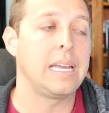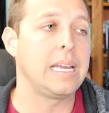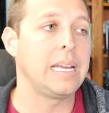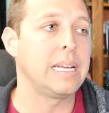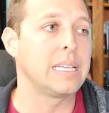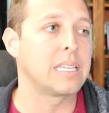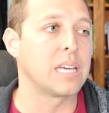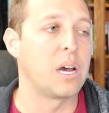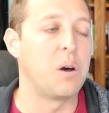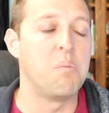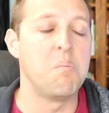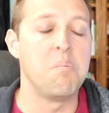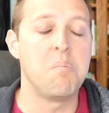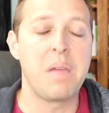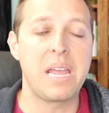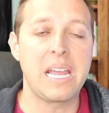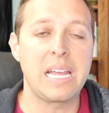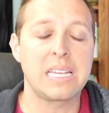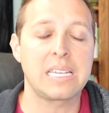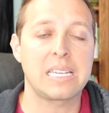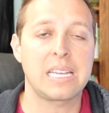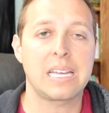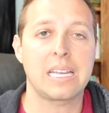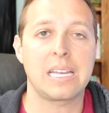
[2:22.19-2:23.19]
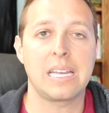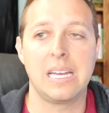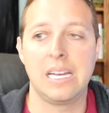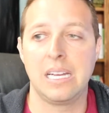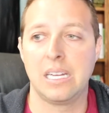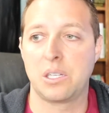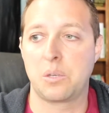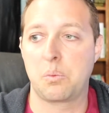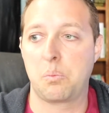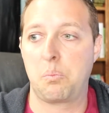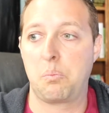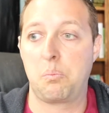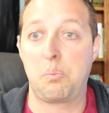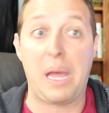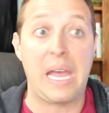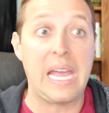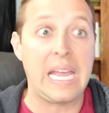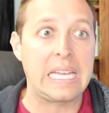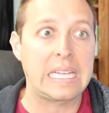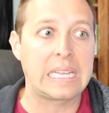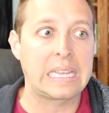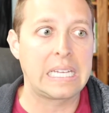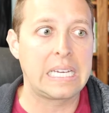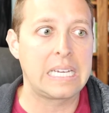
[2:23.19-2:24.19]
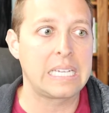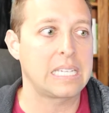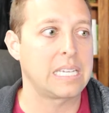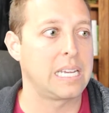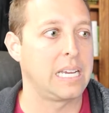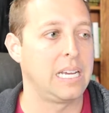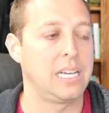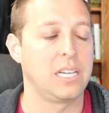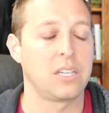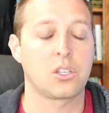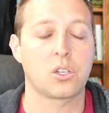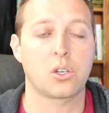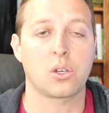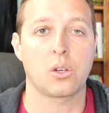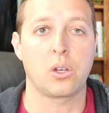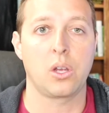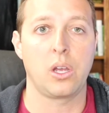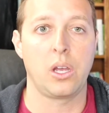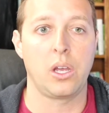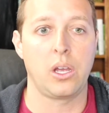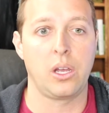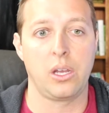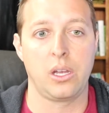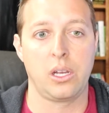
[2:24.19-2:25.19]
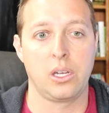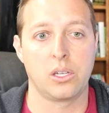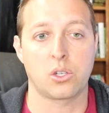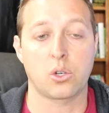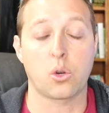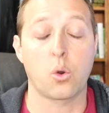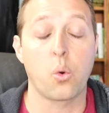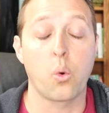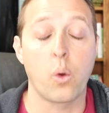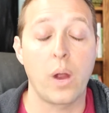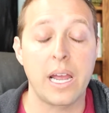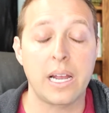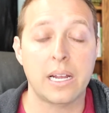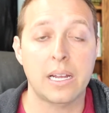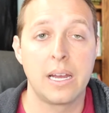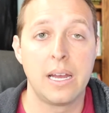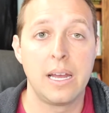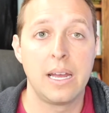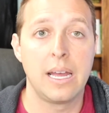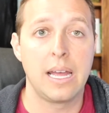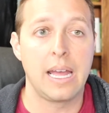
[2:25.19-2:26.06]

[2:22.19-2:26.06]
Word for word: It's amazing, it's painless, it's it's quick,